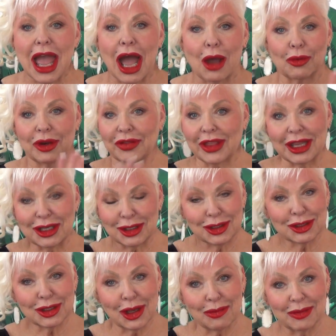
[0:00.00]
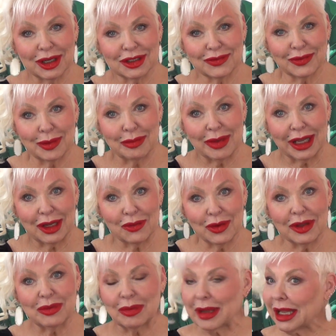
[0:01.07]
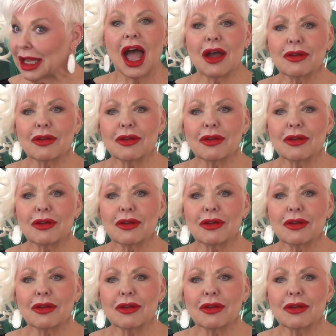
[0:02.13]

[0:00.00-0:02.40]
I want to thank you so much for being with me.